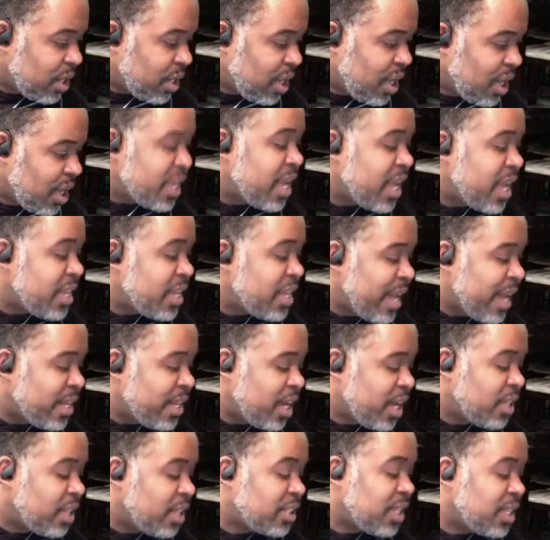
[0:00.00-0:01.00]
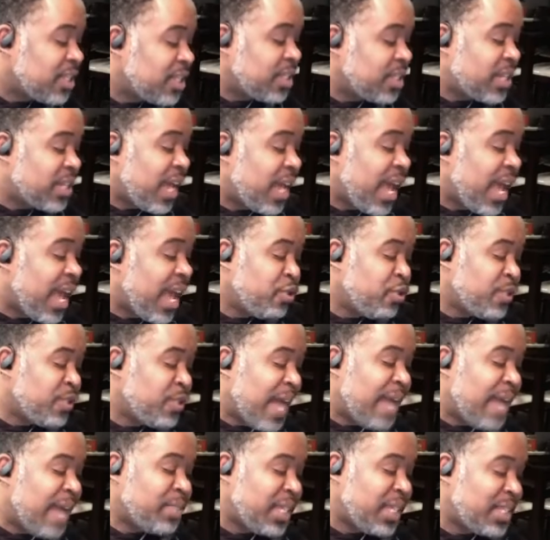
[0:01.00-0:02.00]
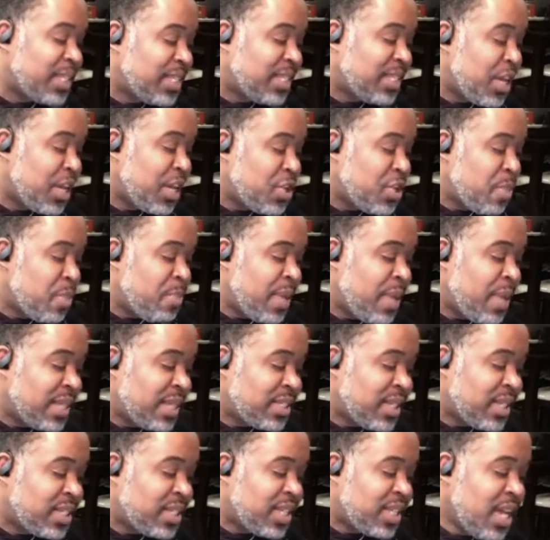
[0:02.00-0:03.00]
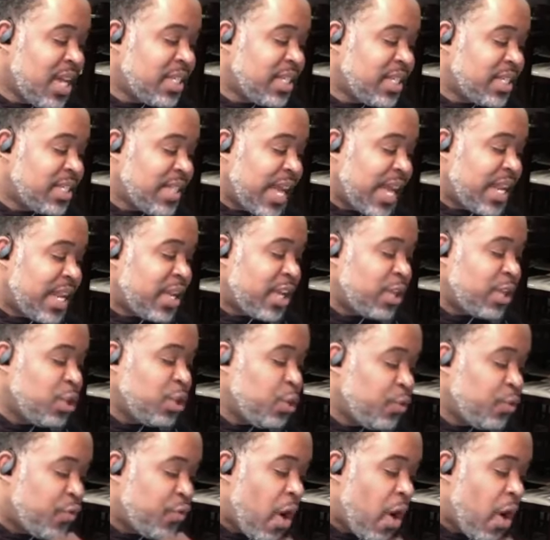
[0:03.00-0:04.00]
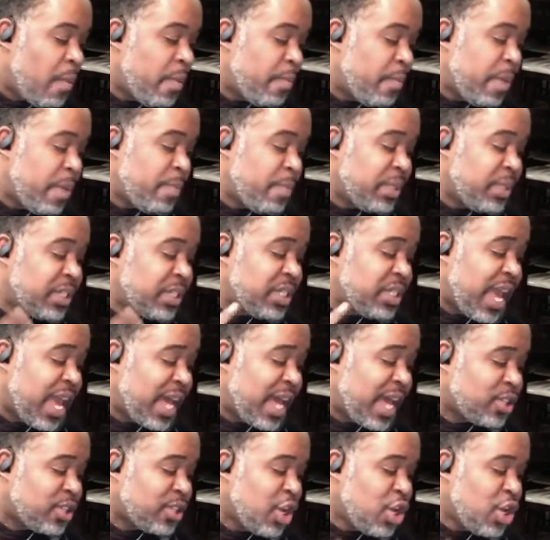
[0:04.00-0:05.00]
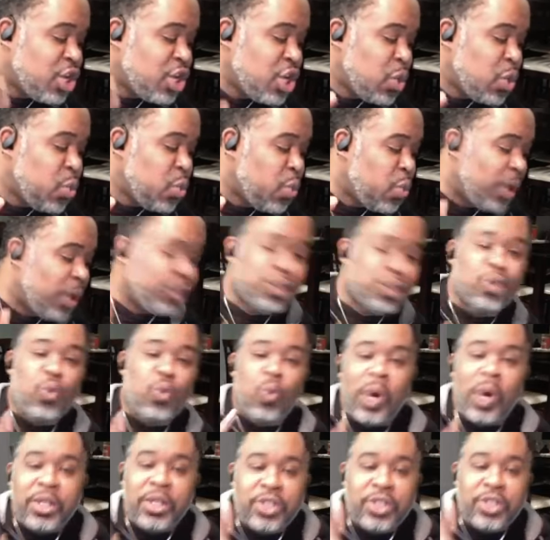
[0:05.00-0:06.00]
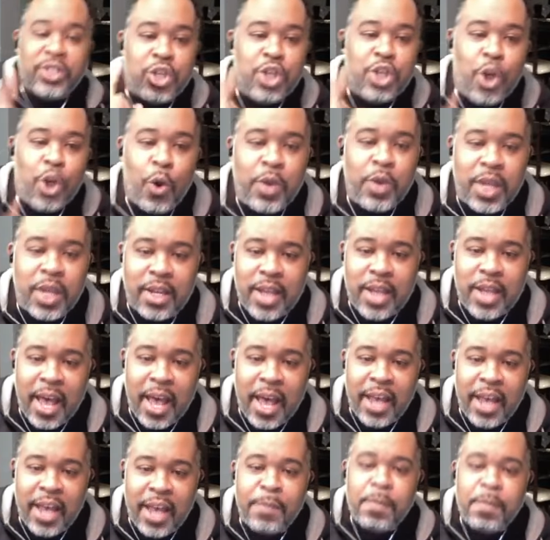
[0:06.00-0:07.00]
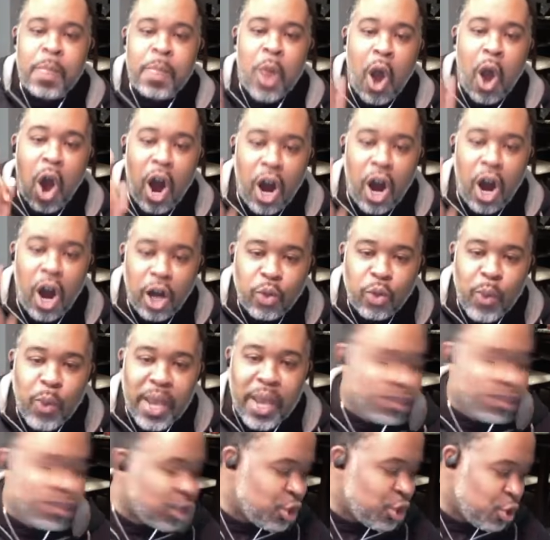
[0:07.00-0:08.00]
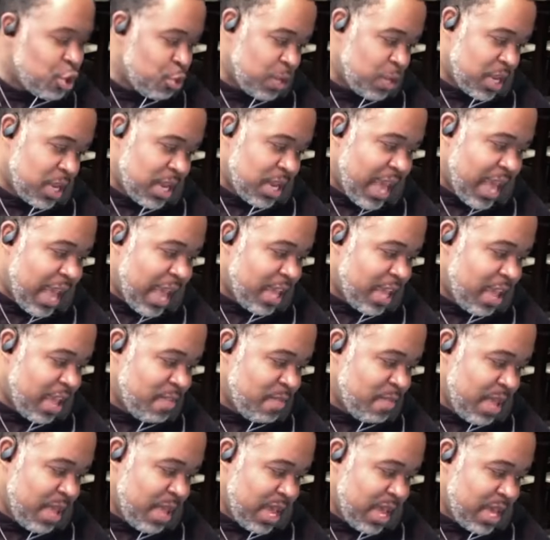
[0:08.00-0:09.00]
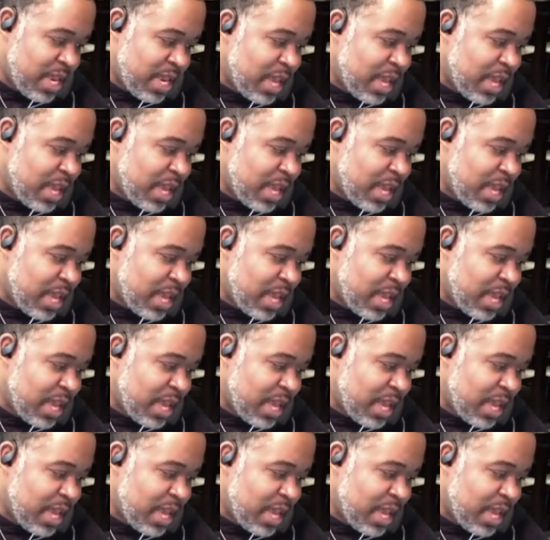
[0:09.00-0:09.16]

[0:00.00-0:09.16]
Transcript: yeah, that does. Sister Andrews, I'm just seeing your message. Does that include former members? Yes. You once once a Unionite, always a Unionite. Amen.